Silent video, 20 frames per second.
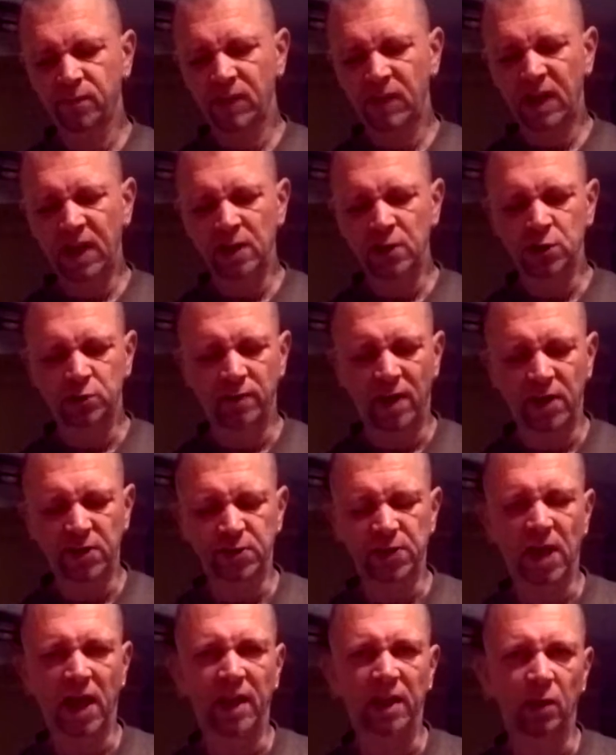keeps your head
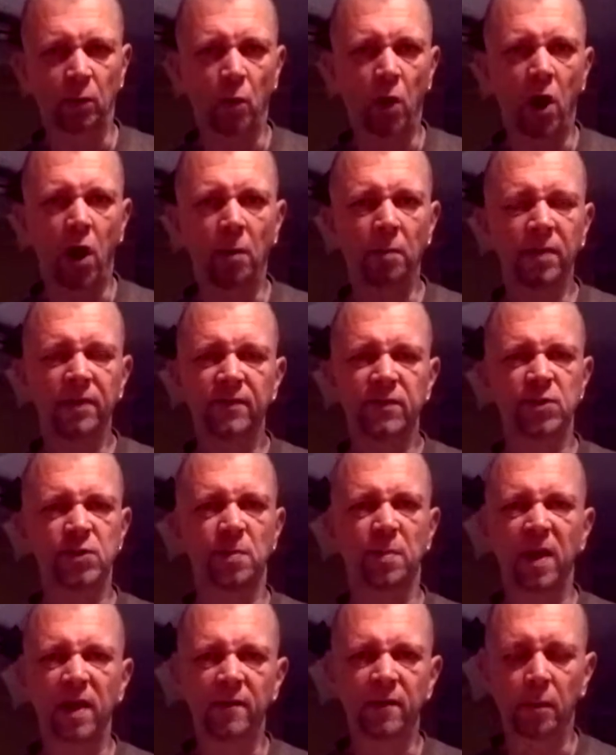slightly warm if there's a
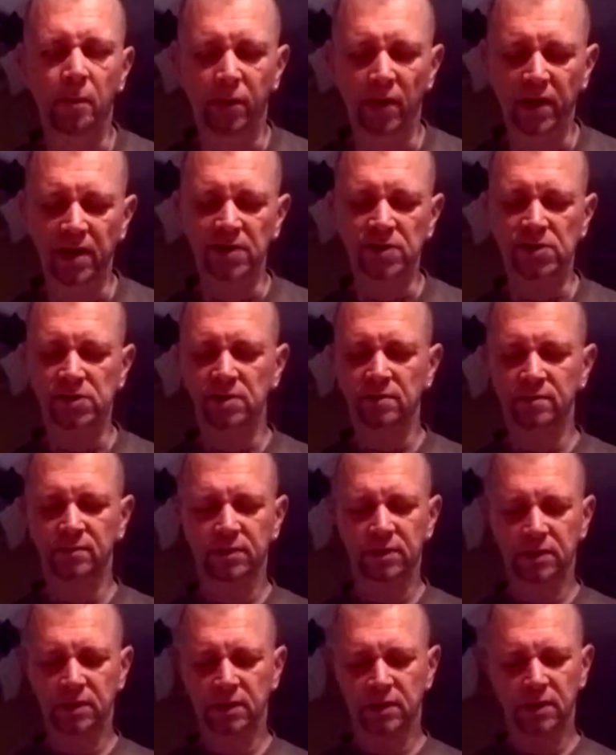bit of a breeze,
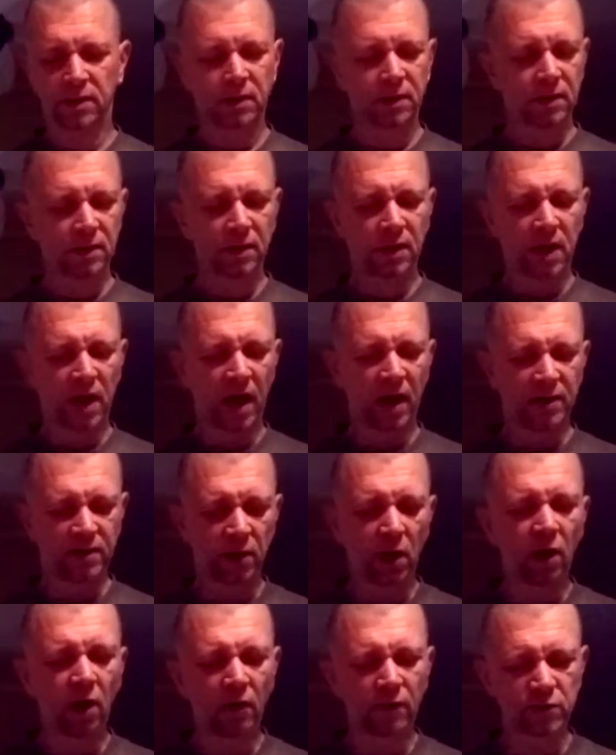and
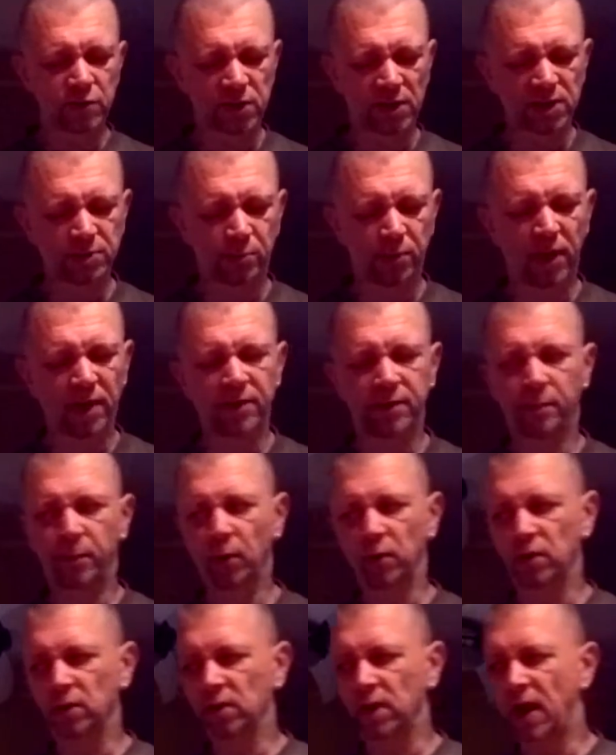obviously it's
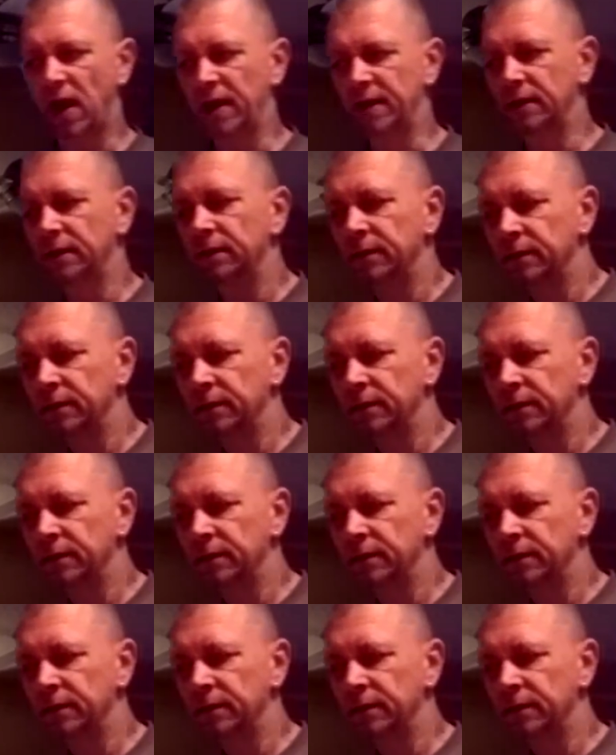breathable and light.